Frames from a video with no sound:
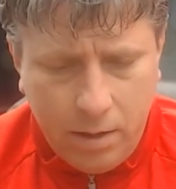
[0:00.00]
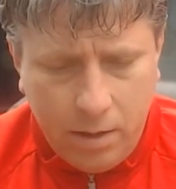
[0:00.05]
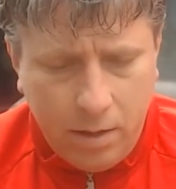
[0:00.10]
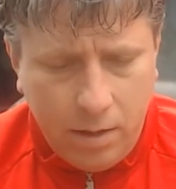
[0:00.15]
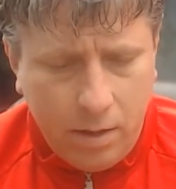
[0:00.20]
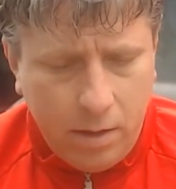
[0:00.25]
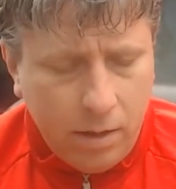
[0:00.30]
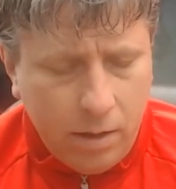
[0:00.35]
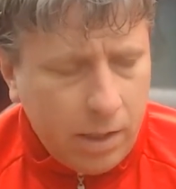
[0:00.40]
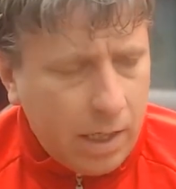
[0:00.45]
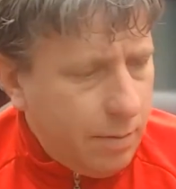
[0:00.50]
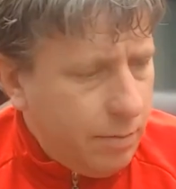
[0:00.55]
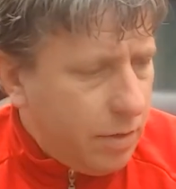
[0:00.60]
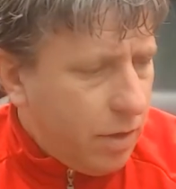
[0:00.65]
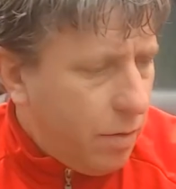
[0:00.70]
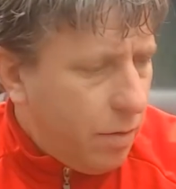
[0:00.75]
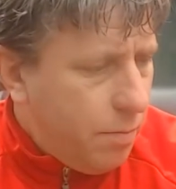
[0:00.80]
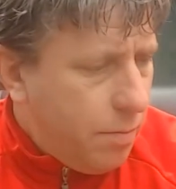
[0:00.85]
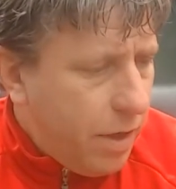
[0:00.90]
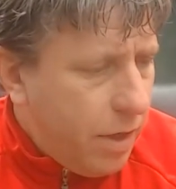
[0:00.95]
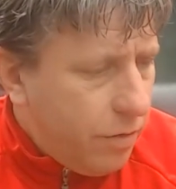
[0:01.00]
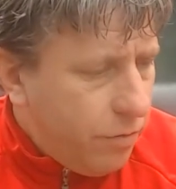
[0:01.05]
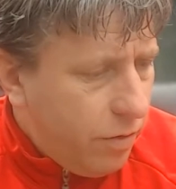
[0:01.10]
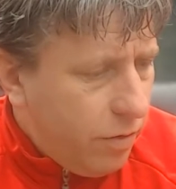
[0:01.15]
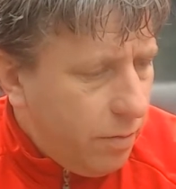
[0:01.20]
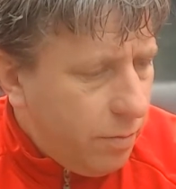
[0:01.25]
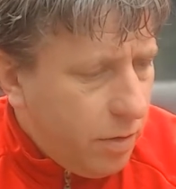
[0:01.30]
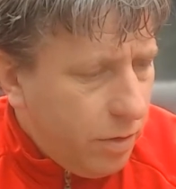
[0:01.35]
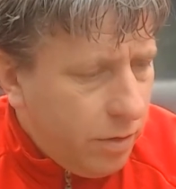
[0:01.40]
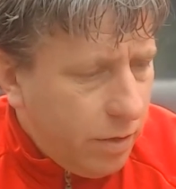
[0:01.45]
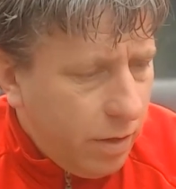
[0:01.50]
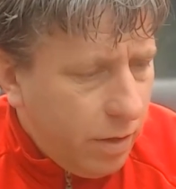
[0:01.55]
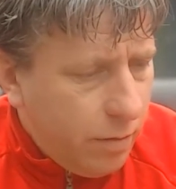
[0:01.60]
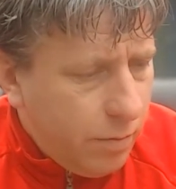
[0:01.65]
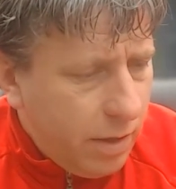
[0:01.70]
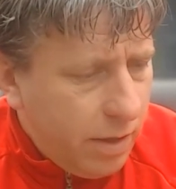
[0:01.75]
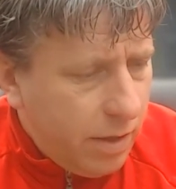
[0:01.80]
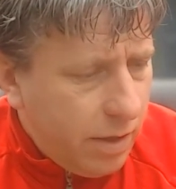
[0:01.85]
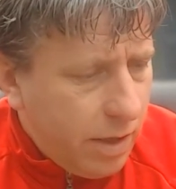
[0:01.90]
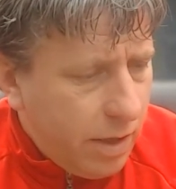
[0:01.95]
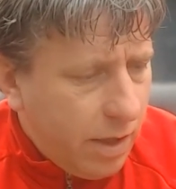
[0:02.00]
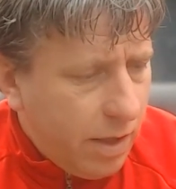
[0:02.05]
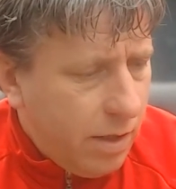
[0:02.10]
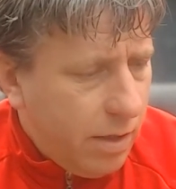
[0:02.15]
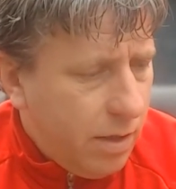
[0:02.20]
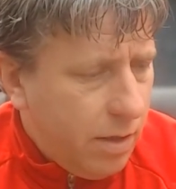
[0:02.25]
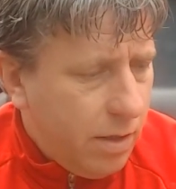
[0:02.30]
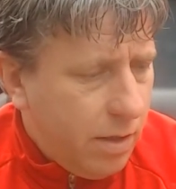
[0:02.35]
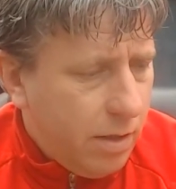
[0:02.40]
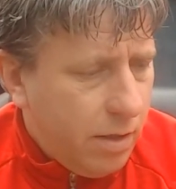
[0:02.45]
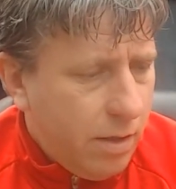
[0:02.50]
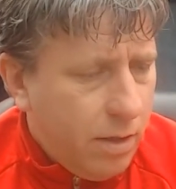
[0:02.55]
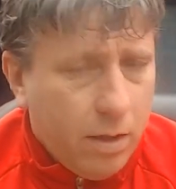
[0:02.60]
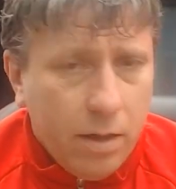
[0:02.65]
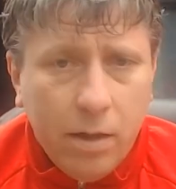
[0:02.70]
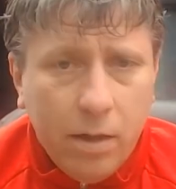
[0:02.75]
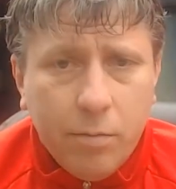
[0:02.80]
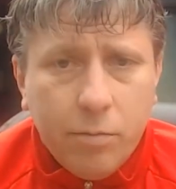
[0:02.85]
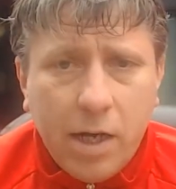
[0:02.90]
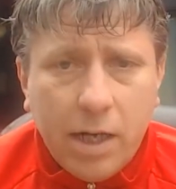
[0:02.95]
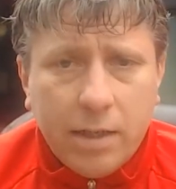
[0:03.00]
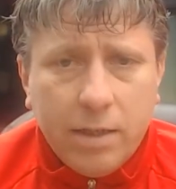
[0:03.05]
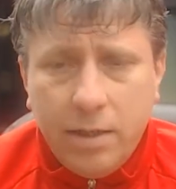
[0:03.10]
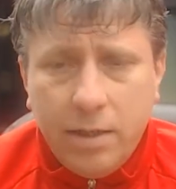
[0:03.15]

Game Zone Birdream could do with practicing